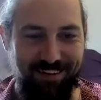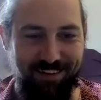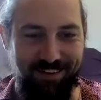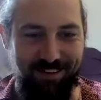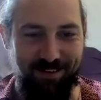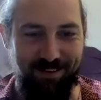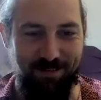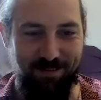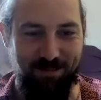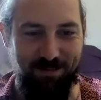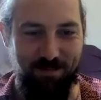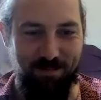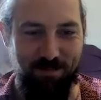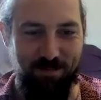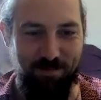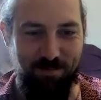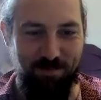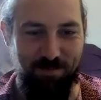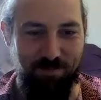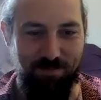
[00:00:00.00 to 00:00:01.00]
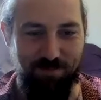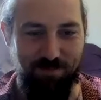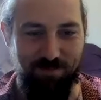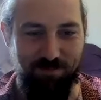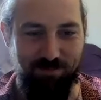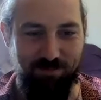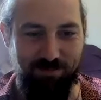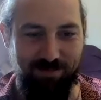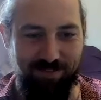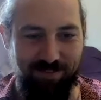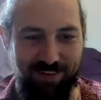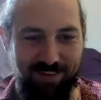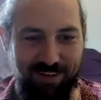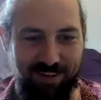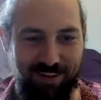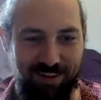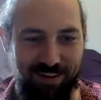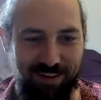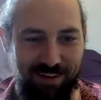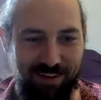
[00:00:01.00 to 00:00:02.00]

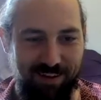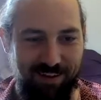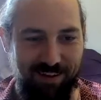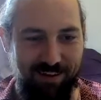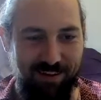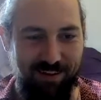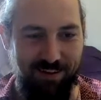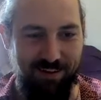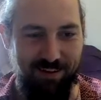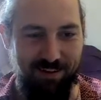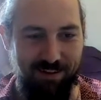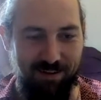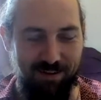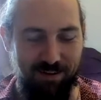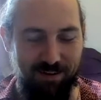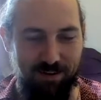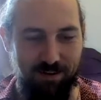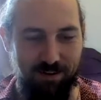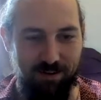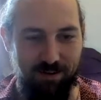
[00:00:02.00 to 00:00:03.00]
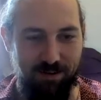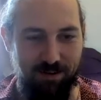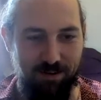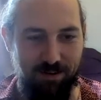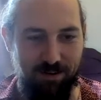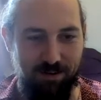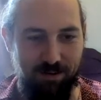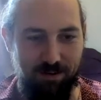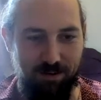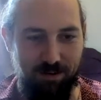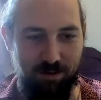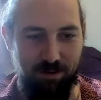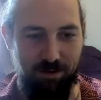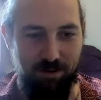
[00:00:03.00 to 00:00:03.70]
(silent)